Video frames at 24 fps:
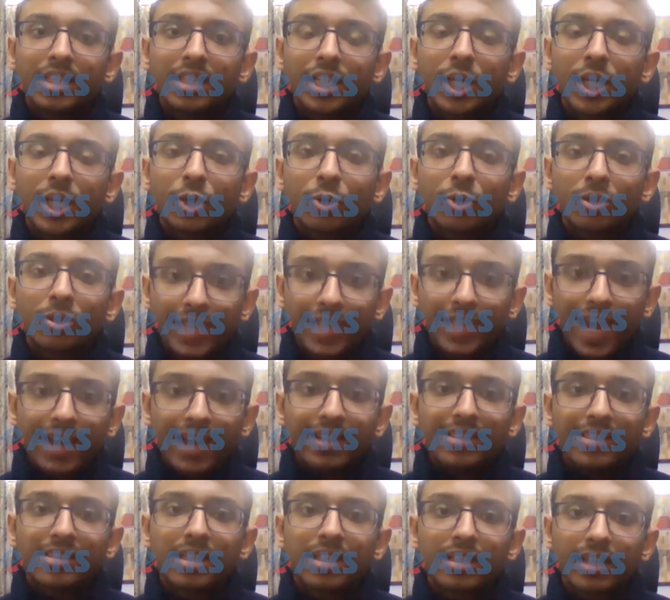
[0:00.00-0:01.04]
So, due to
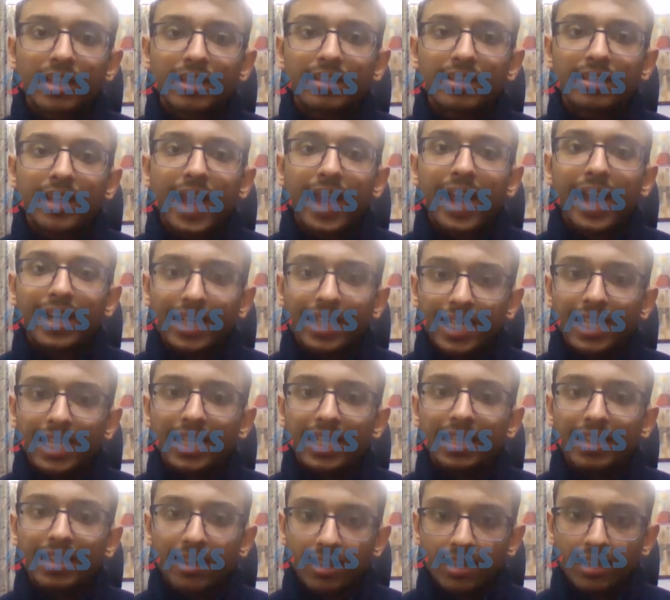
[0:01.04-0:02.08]
that, certain
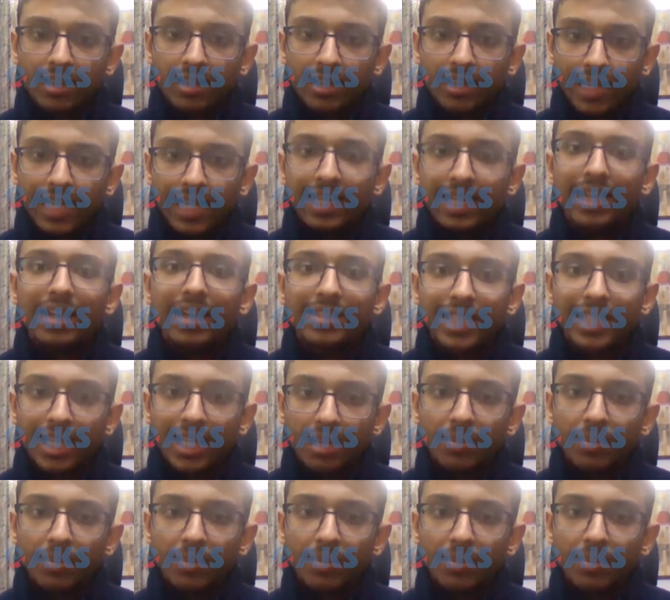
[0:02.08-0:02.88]
anti-India